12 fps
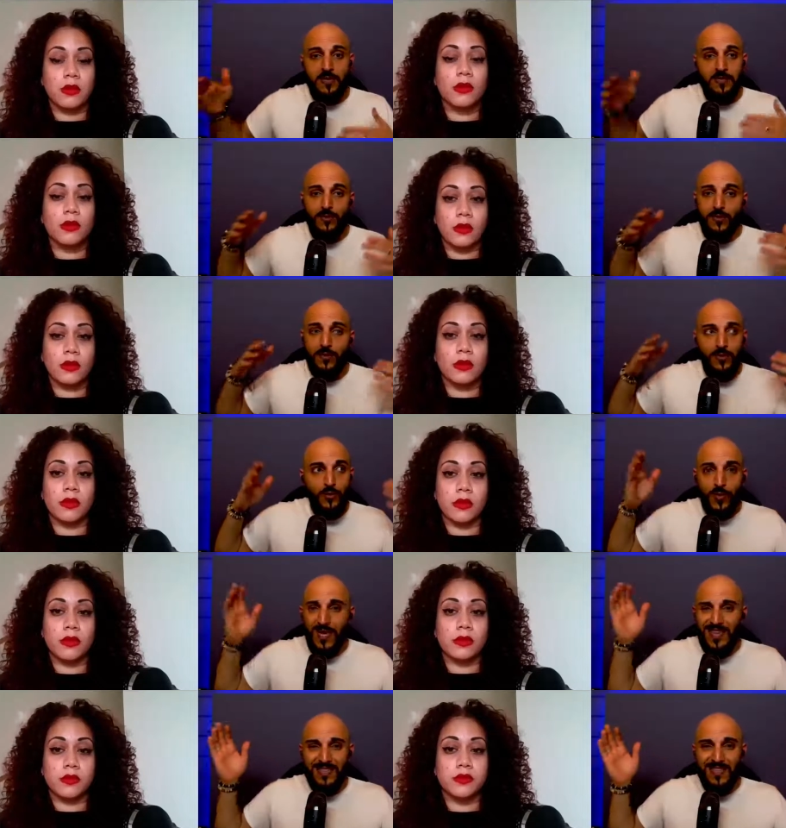Speaker 1: That's not a
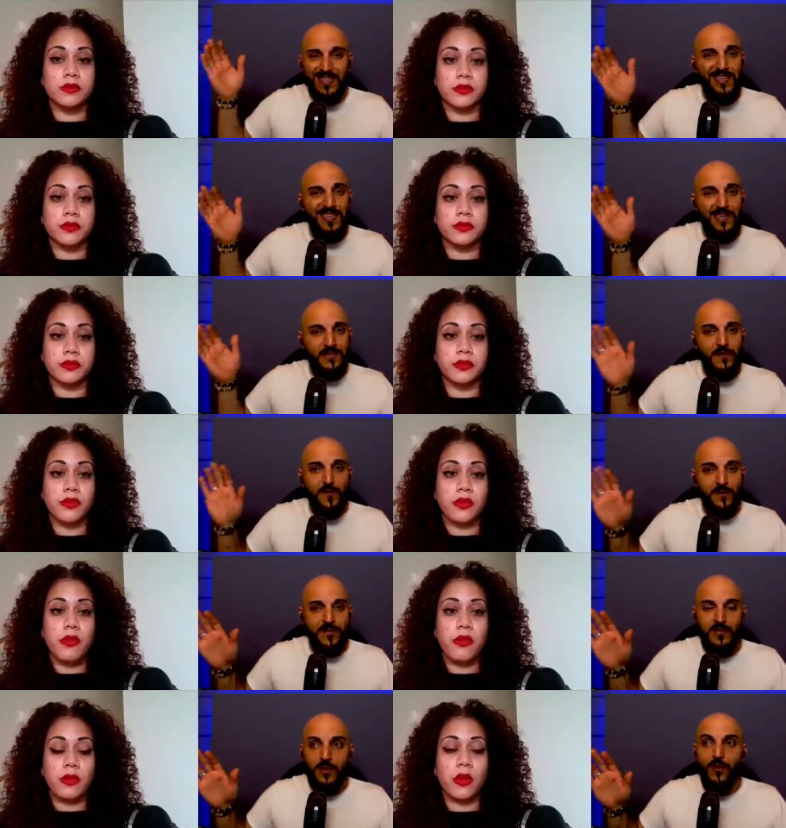UK thing, as far
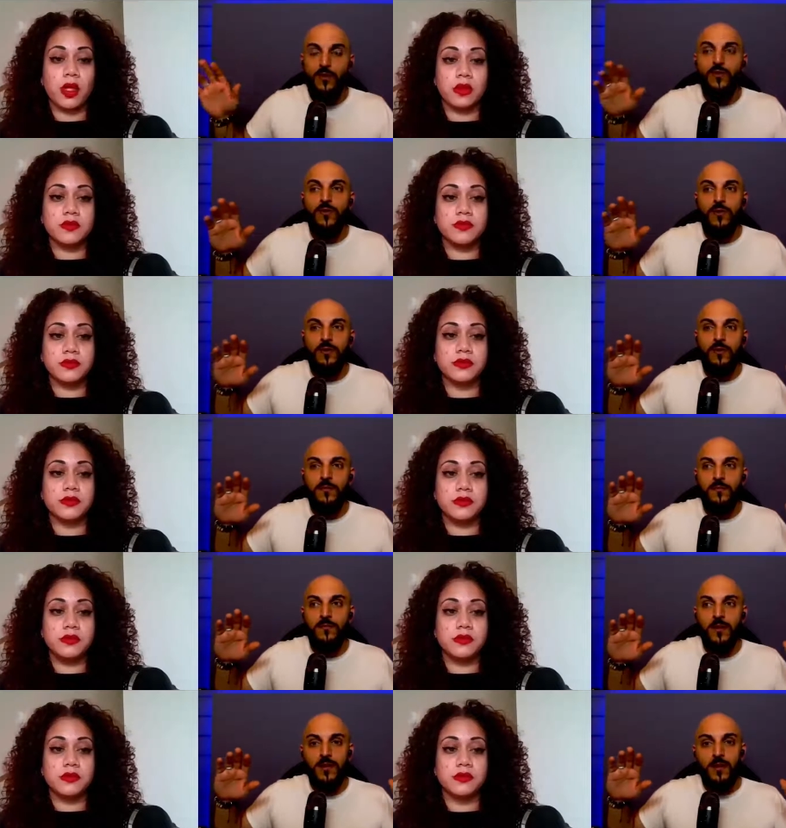as I know. Um,
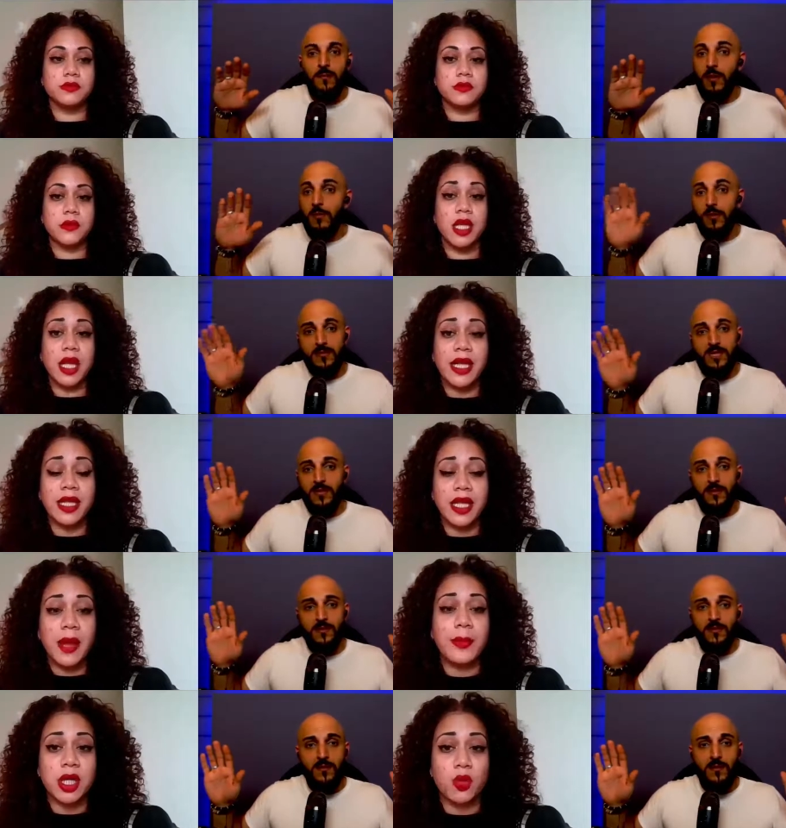maybe not I'm saying,
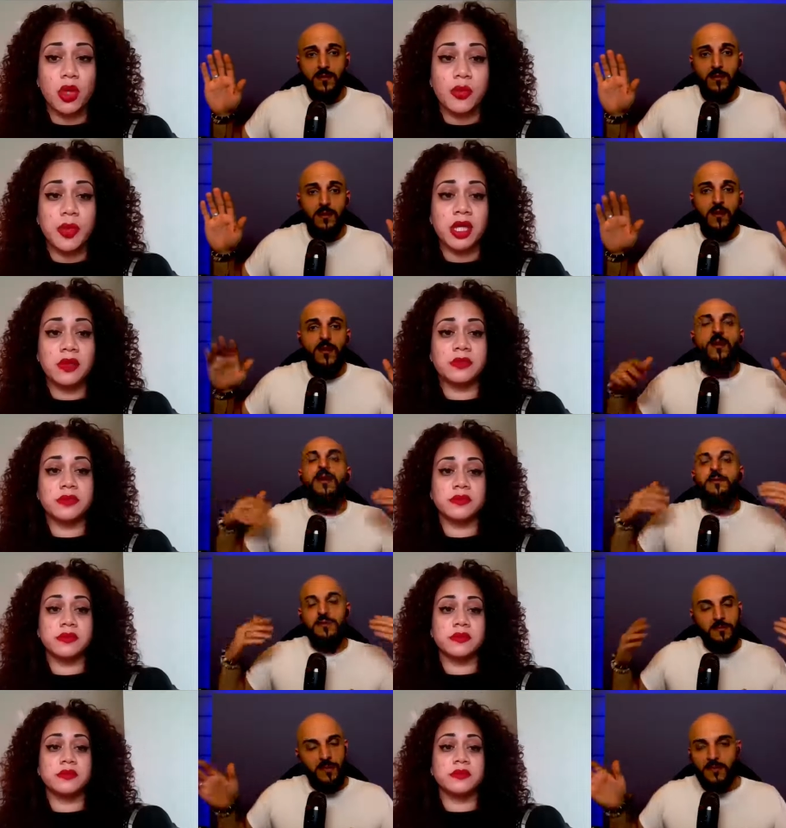yet, but it will be.
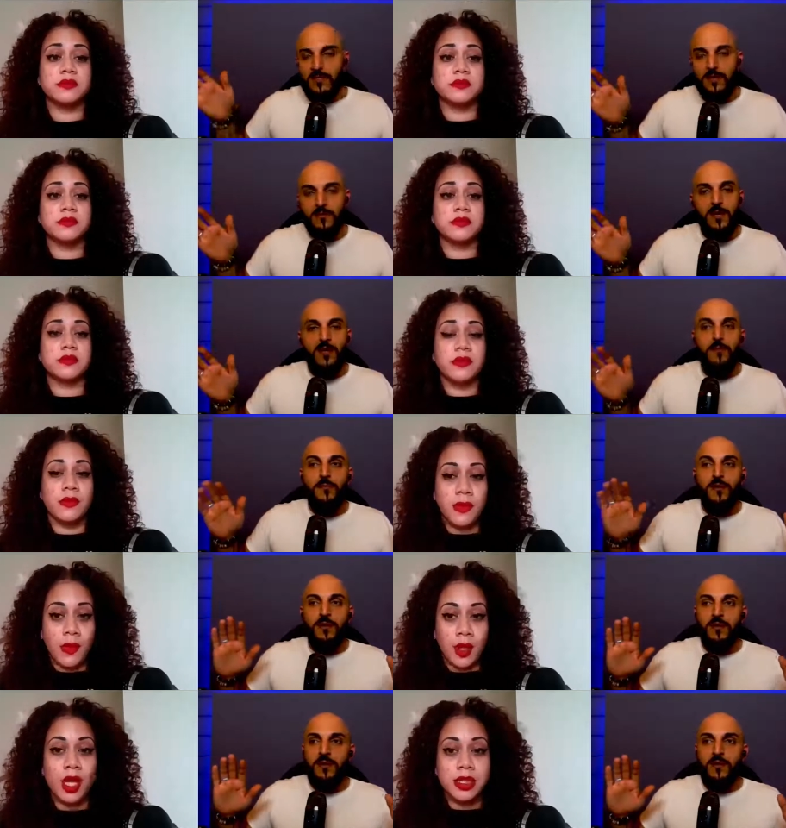It's a matter of time.
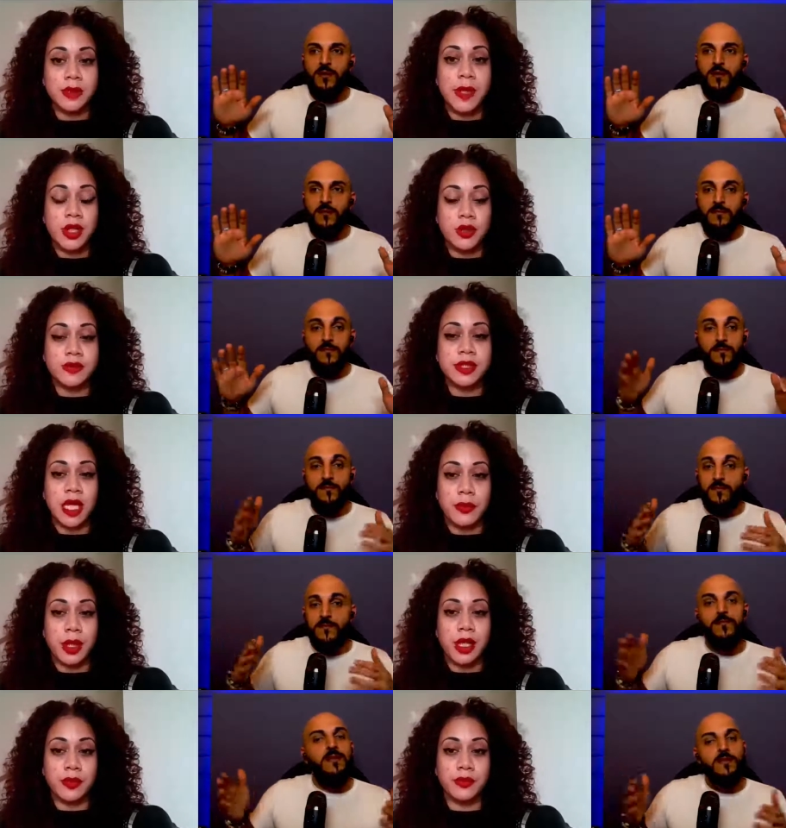But
Speaker 2: it's a matter of time,
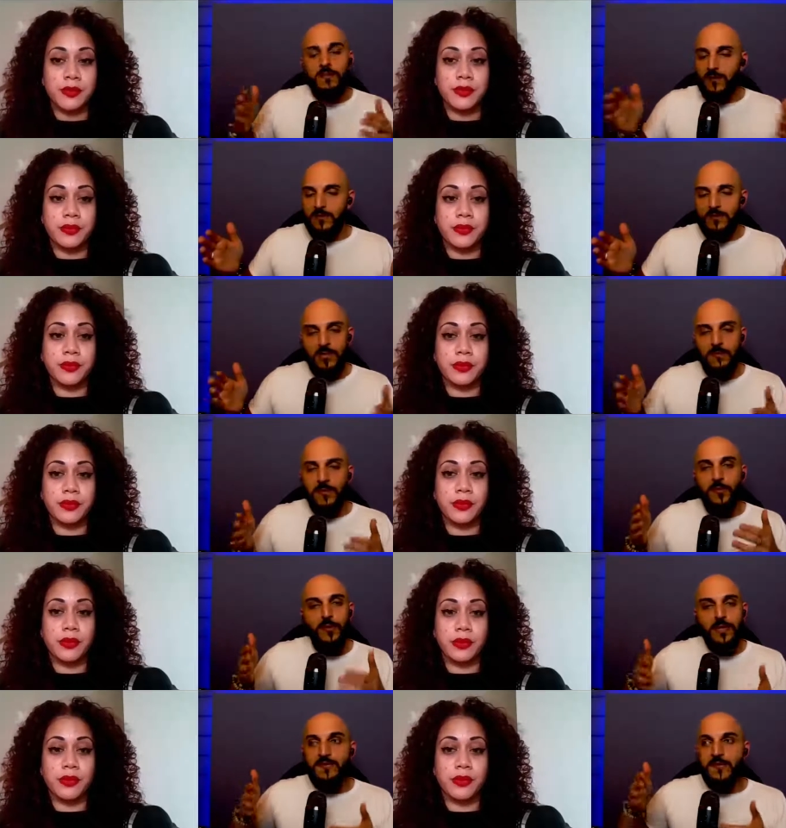yeah.
Speaker 1: Matter of time. But the
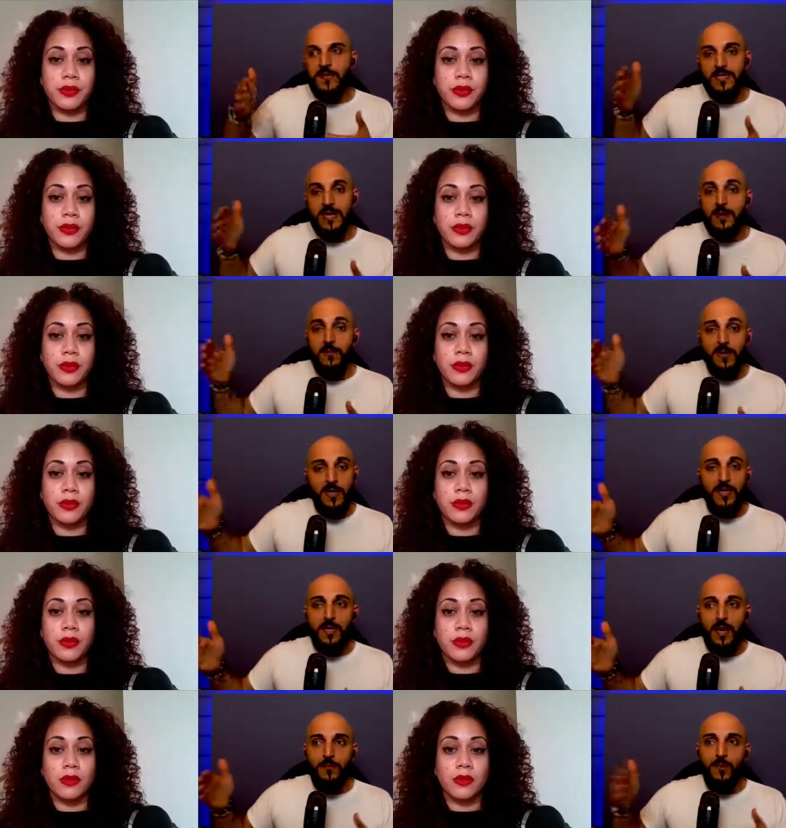point is, for the time
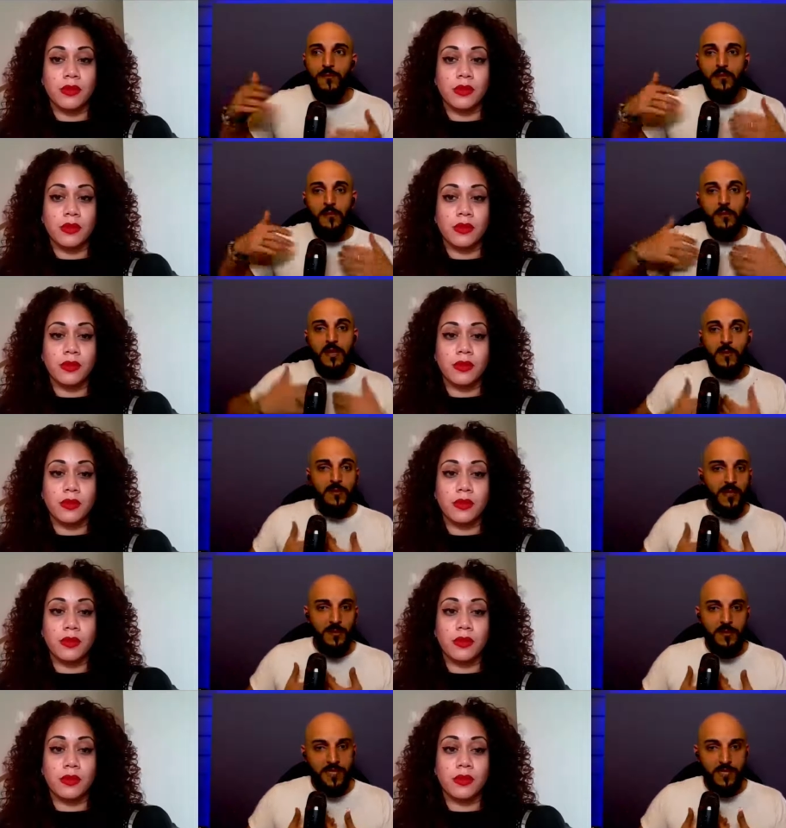being, I'm not familiar with
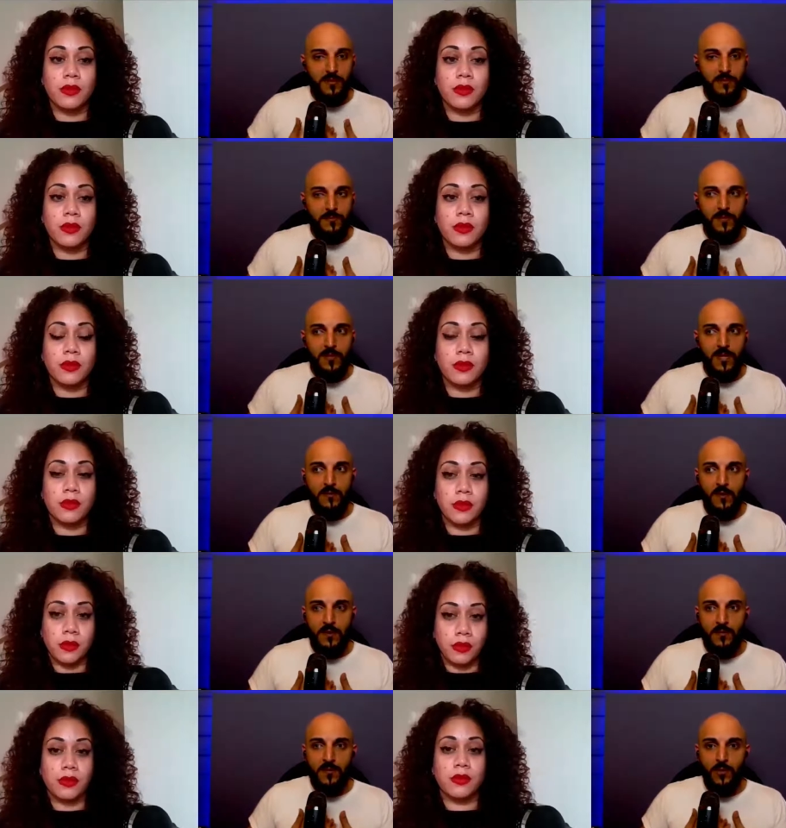any particular kind of
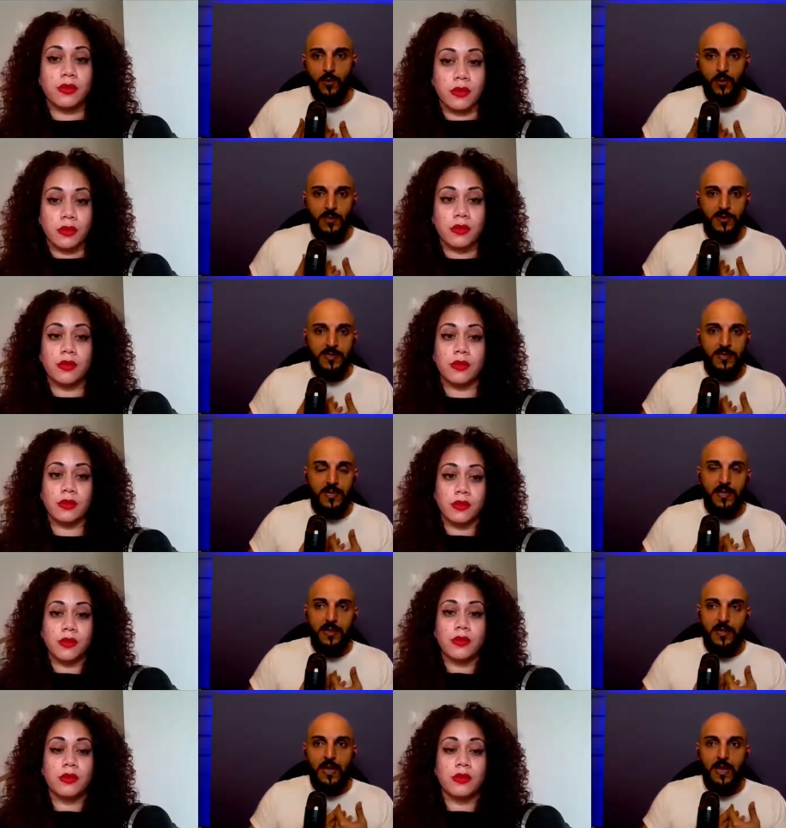like authors in the in